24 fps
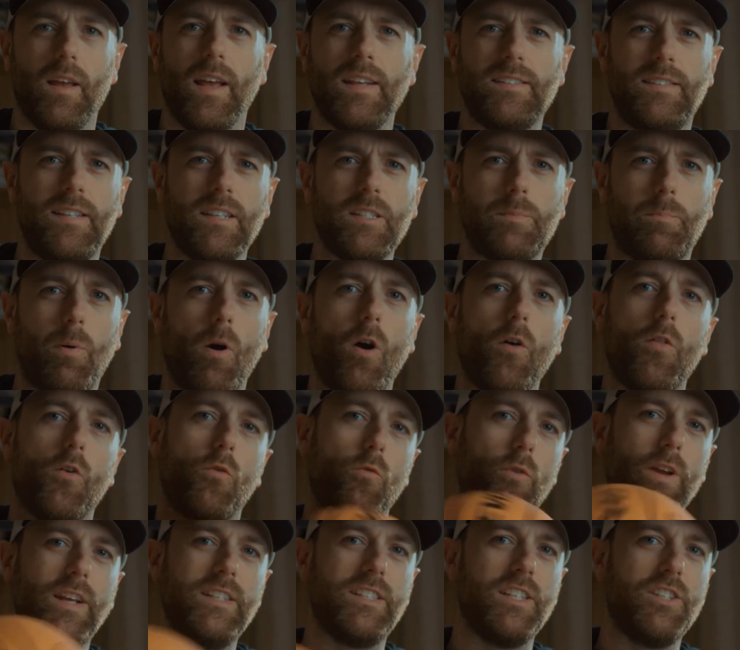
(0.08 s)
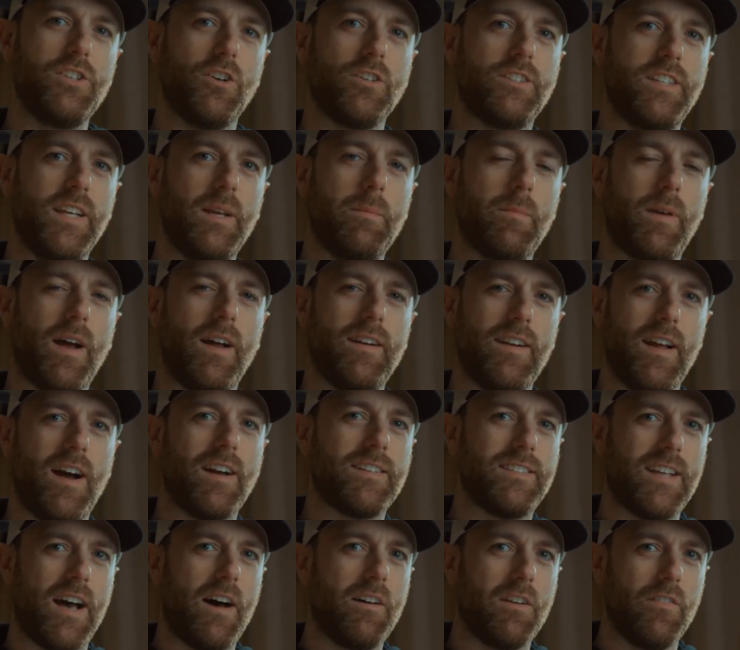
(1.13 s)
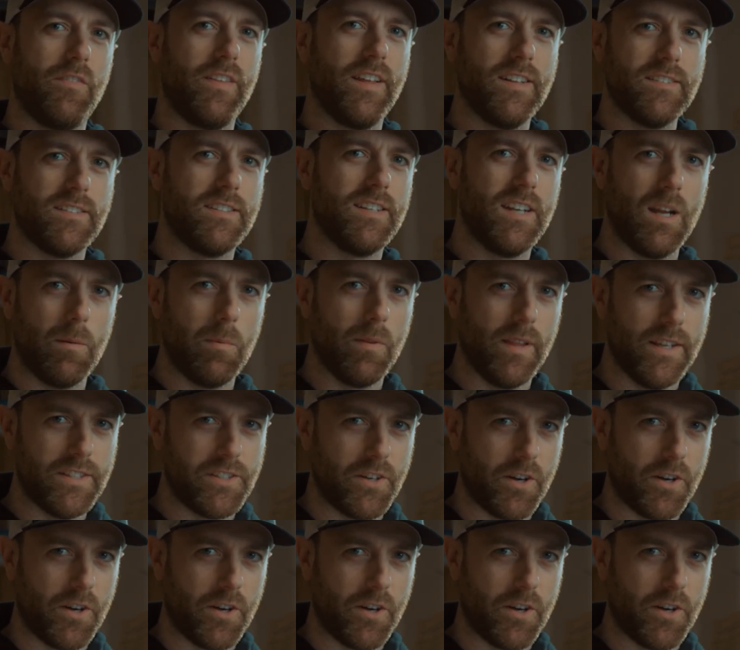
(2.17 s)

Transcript: Is this ball the reason your team got knocked out of the NCAA